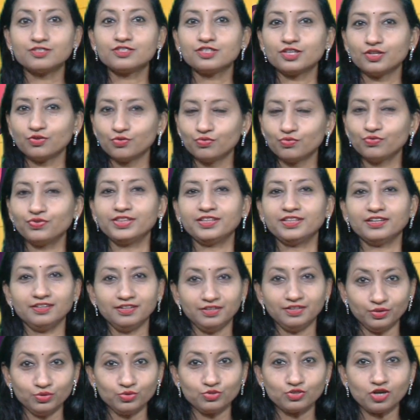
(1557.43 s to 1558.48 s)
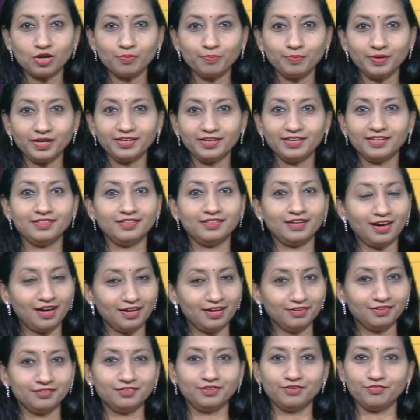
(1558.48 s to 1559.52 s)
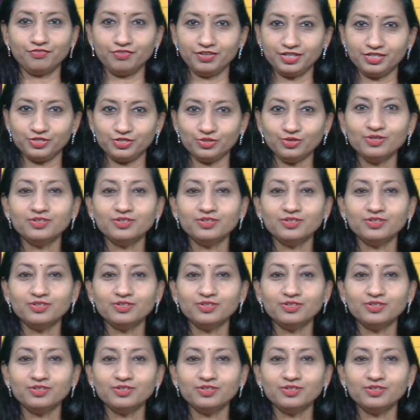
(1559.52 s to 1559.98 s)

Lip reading: See you with a new topic in the another video.